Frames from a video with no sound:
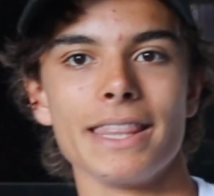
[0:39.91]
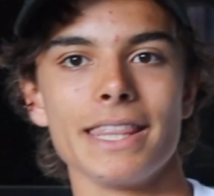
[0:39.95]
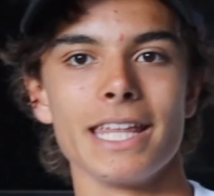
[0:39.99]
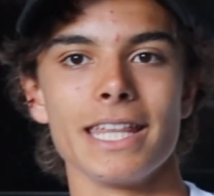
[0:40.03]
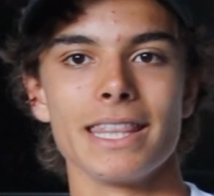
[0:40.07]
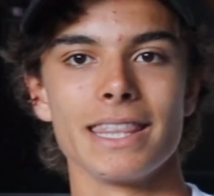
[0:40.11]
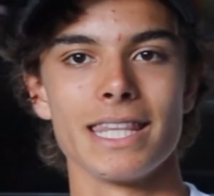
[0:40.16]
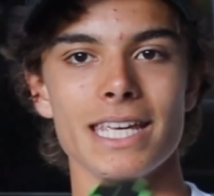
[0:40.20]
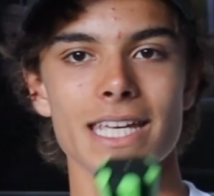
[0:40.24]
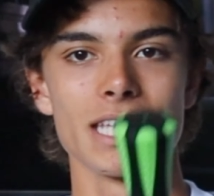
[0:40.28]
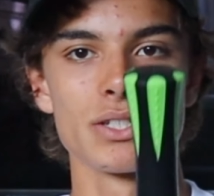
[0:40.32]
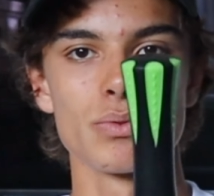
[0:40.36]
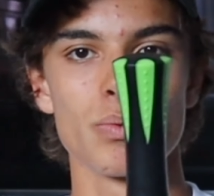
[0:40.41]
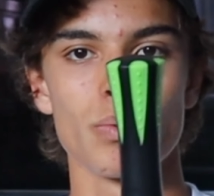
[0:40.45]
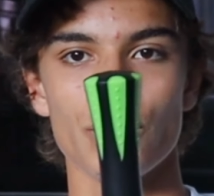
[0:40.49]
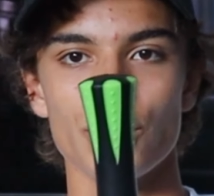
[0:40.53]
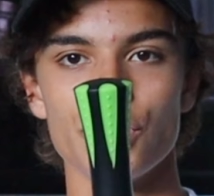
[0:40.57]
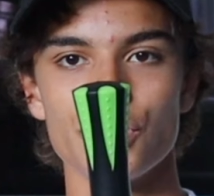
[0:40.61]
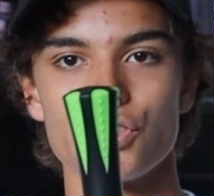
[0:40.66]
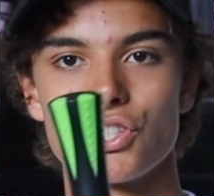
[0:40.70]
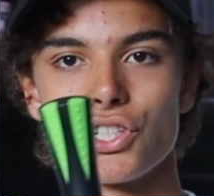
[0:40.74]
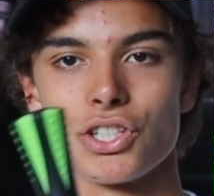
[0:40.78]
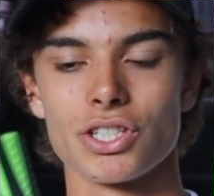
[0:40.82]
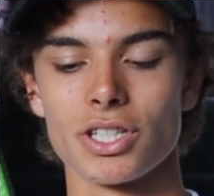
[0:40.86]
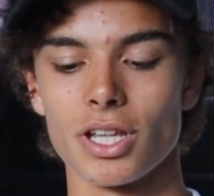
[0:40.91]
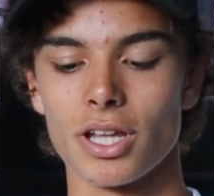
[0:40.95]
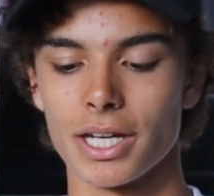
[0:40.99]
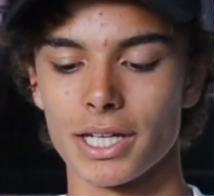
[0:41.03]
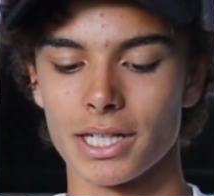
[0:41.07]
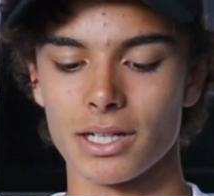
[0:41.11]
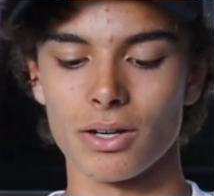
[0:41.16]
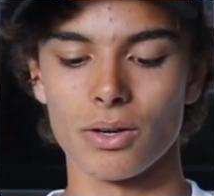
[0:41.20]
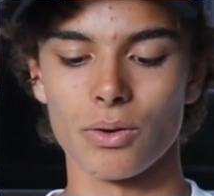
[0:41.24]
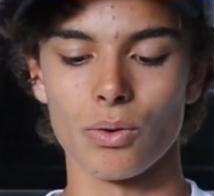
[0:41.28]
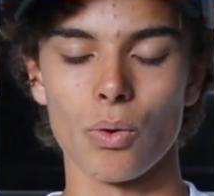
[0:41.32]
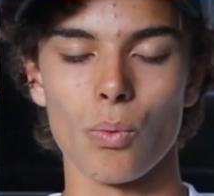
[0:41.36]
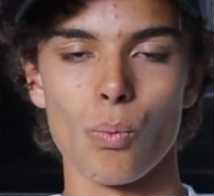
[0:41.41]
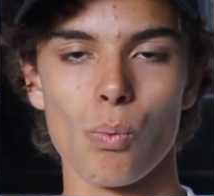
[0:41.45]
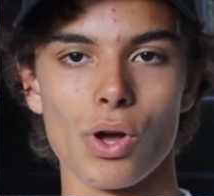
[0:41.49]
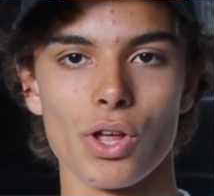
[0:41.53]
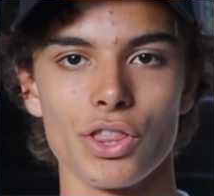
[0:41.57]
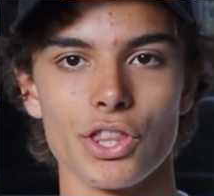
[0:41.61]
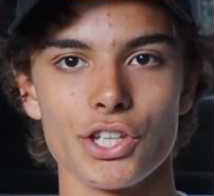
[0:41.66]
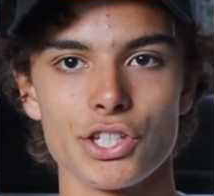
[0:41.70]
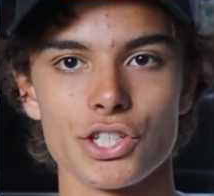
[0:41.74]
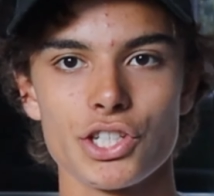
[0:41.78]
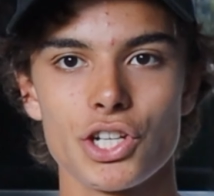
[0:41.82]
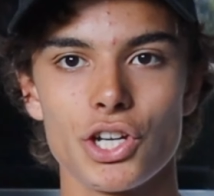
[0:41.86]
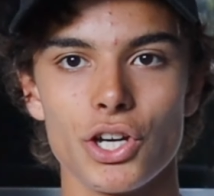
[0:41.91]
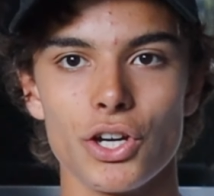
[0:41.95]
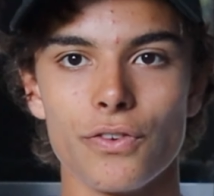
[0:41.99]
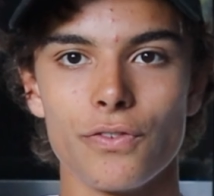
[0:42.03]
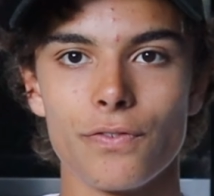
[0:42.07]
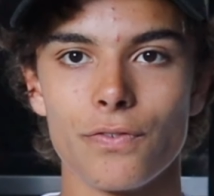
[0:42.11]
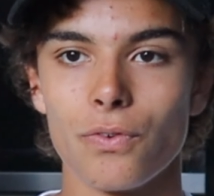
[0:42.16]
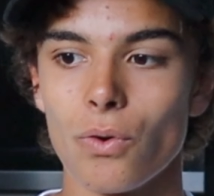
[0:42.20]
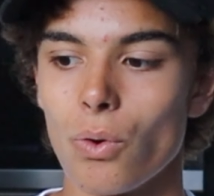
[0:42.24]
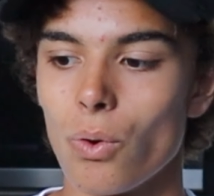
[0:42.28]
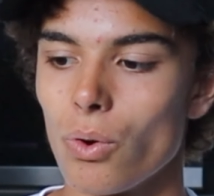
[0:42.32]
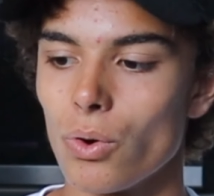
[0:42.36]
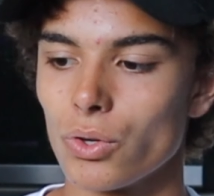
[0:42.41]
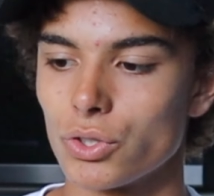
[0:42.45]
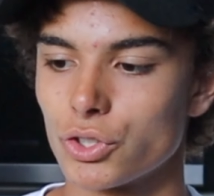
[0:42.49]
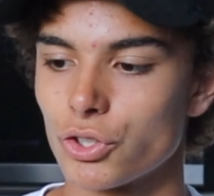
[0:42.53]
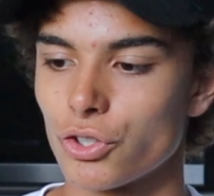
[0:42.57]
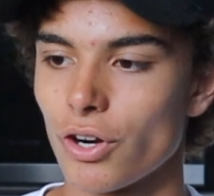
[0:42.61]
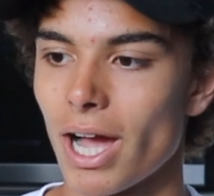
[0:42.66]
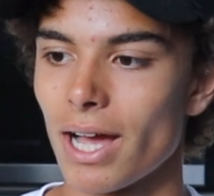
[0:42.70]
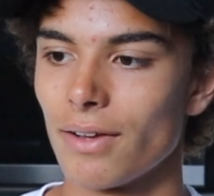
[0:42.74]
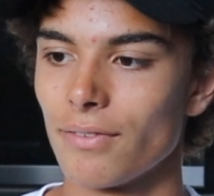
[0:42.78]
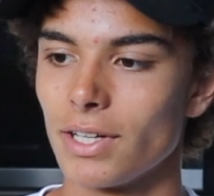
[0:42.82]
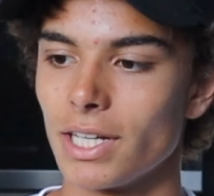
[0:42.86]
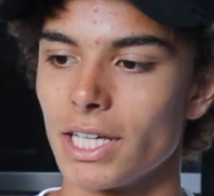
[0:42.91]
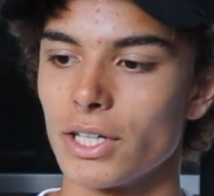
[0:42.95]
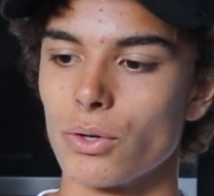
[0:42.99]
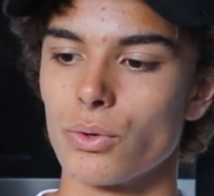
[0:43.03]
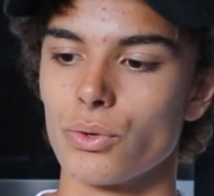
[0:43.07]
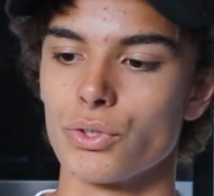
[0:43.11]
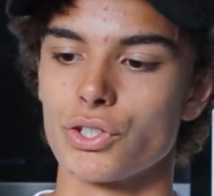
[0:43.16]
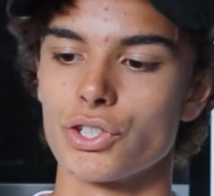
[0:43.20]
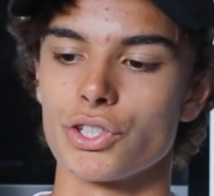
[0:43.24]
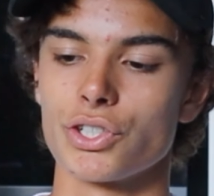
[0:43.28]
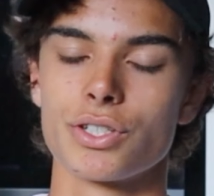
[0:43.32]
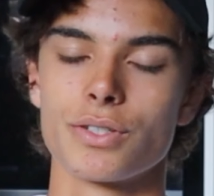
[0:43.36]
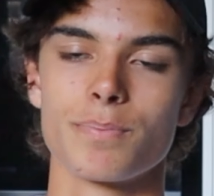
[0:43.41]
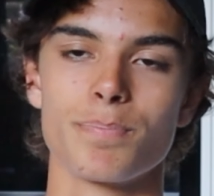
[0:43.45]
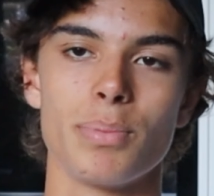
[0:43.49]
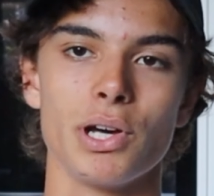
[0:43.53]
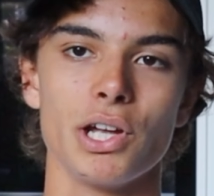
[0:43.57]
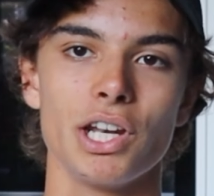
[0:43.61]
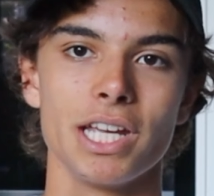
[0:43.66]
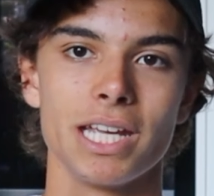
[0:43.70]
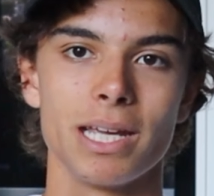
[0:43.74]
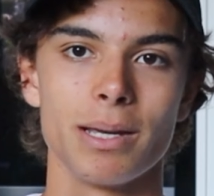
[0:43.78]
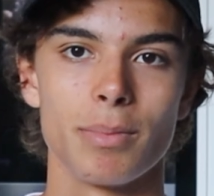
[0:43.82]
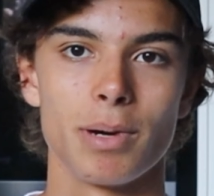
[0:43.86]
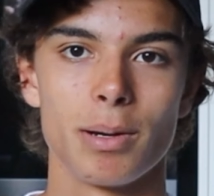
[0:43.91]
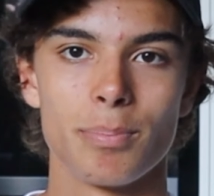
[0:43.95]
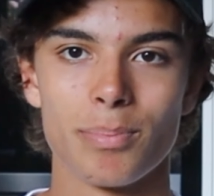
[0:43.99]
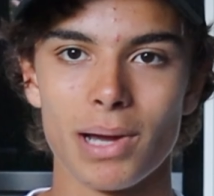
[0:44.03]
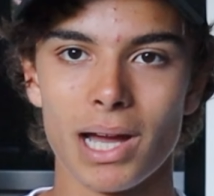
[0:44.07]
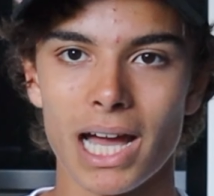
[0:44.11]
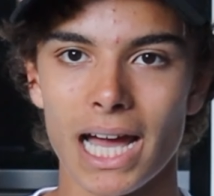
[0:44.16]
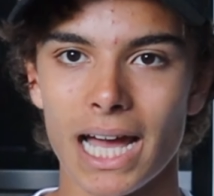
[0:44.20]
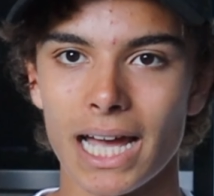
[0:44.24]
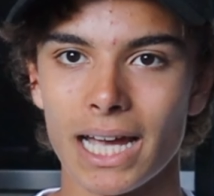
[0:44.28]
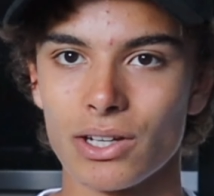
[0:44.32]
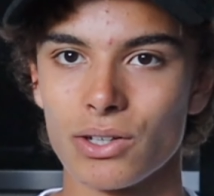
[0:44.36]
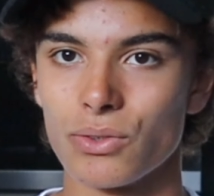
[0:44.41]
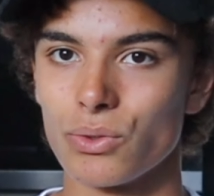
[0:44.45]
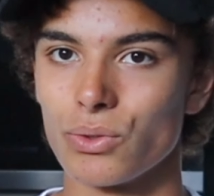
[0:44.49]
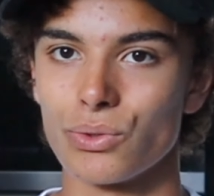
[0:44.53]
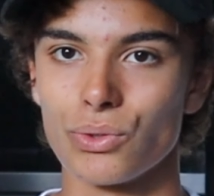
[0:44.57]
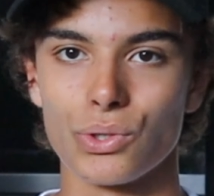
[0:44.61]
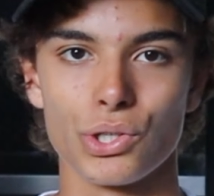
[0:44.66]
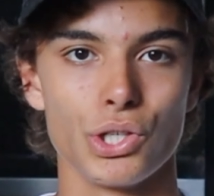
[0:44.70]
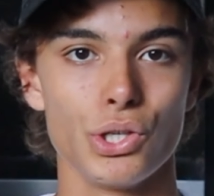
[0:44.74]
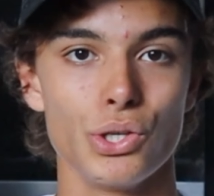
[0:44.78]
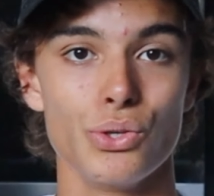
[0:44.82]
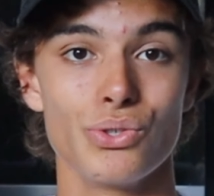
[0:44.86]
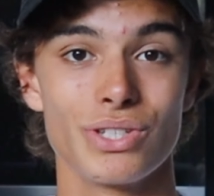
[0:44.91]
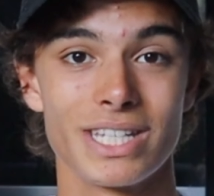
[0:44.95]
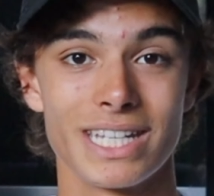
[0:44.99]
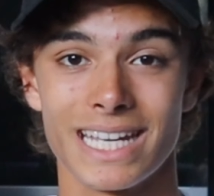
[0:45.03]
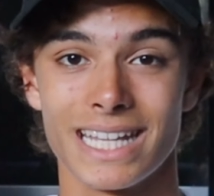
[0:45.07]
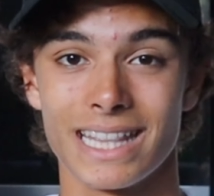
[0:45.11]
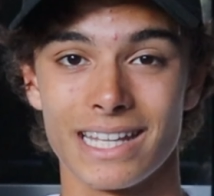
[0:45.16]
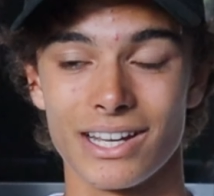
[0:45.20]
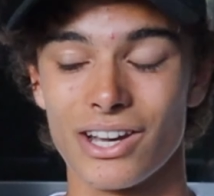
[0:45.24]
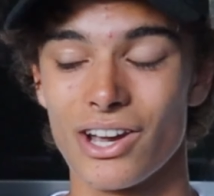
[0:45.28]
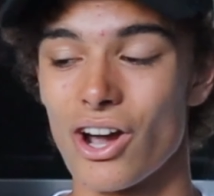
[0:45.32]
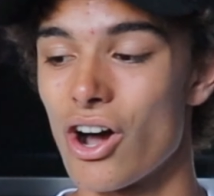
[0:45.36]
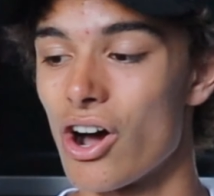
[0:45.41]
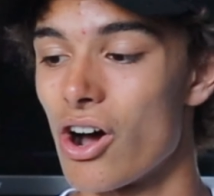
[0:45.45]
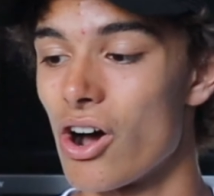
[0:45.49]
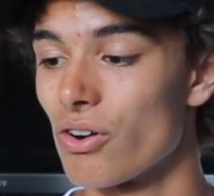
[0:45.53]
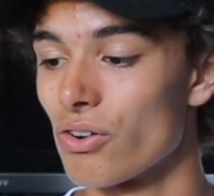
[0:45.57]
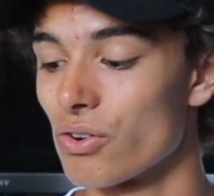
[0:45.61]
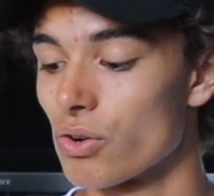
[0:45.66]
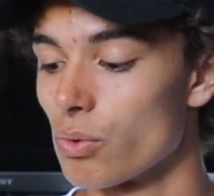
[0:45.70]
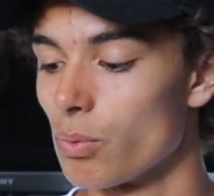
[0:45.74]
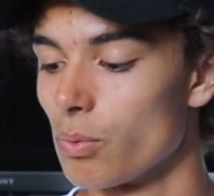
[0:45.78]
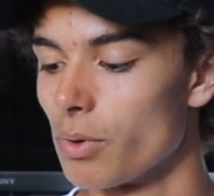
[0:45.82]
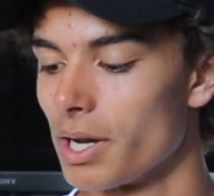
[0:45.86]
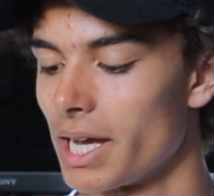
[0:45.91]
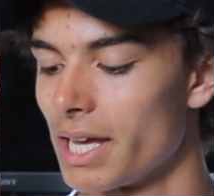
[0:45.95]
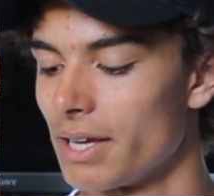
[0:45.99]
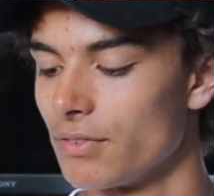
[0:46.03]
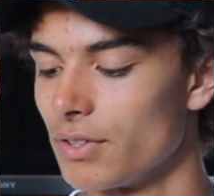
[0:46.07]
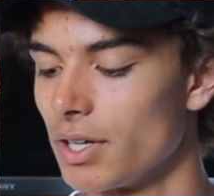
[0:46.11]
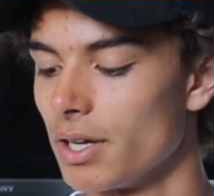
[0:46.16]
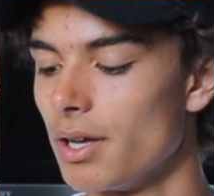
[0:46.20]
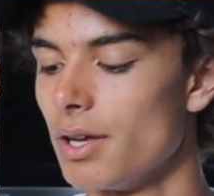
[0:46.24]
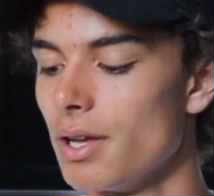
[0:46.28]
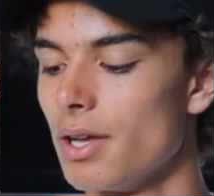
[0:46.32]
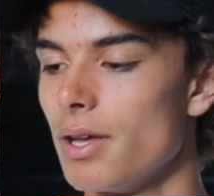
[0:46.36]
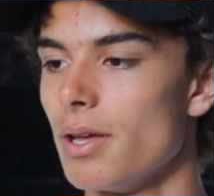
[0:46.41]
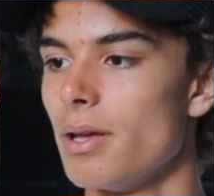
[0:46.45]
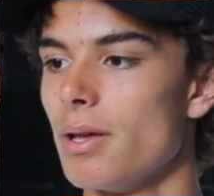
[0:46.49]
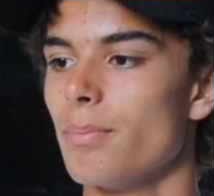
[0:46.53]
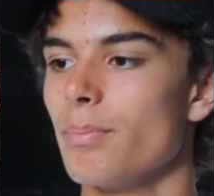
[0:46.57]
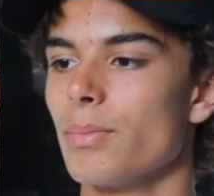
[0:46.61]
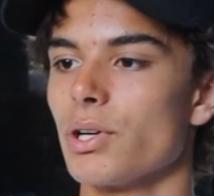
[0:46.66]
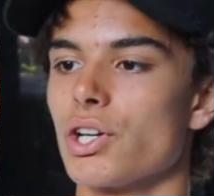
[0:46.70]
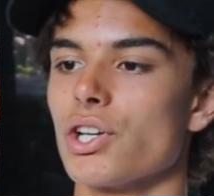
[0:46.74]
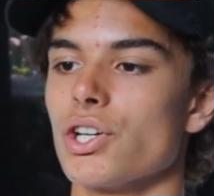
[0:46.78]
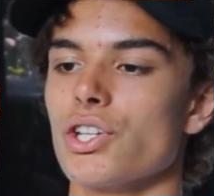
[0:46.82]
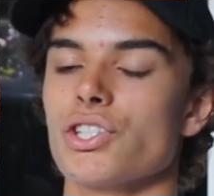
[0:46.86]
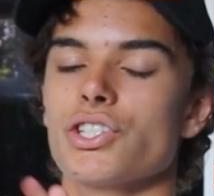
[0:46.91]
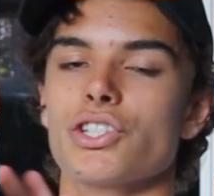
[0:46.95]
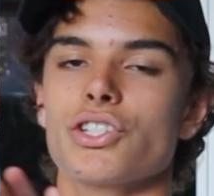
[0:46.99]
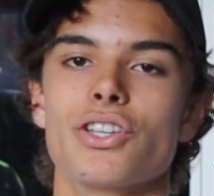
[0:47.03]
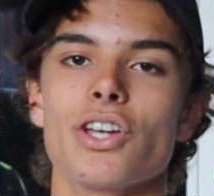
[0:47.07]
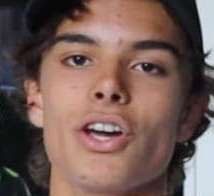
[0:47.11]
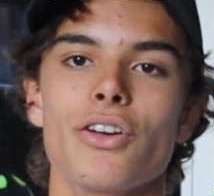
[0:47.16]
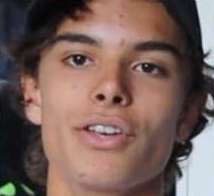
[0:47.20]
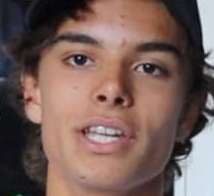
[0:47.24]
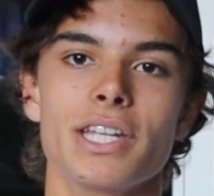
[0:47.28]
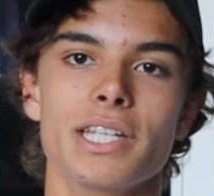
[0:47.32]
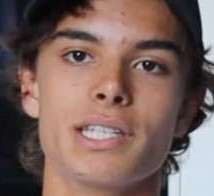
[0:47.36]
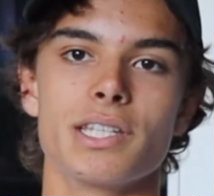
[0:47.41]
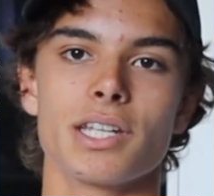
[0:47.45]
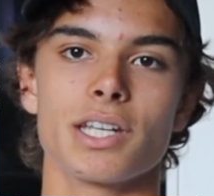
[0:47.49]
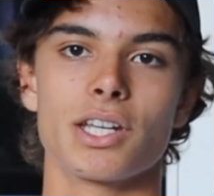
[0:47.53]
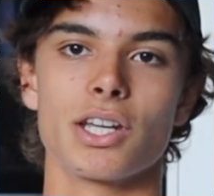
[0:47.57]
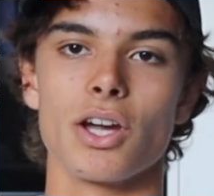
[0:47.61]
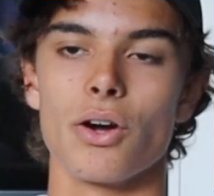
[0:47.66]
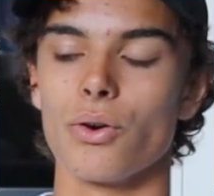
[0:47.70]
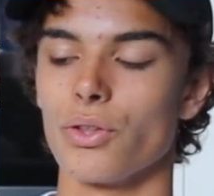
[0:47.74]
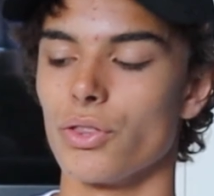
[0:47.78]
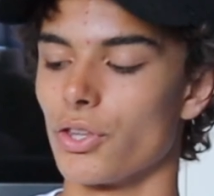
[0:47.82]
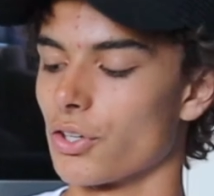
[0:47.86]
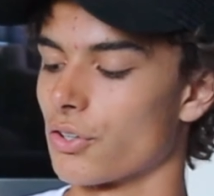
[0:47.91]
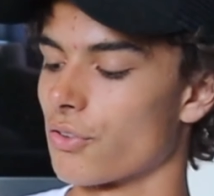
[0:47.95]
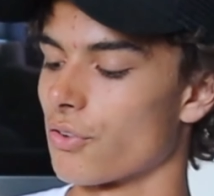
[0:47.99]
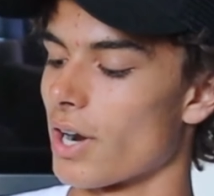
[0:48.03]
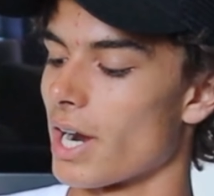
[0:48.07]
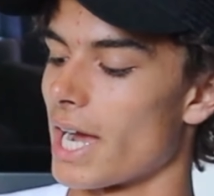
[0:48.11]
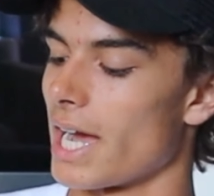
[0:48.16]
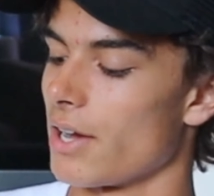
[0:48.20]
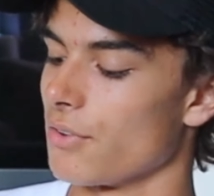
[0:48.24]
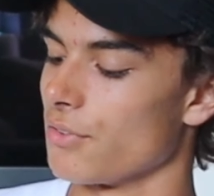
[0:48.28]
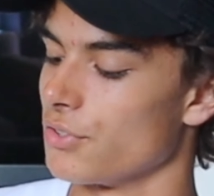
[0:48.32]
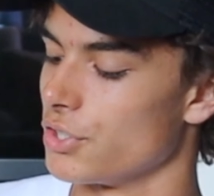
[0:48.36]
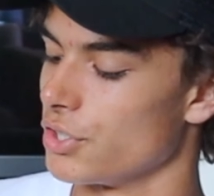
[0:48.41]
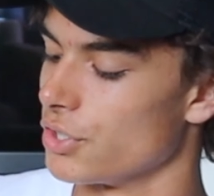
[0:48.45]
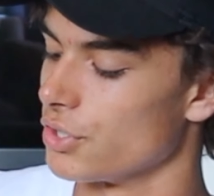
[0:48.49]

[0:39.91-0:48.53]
then this one's just like one that's good for traveling or just putting in my bag or using in the car or whatever, because you don't need to go on the ground.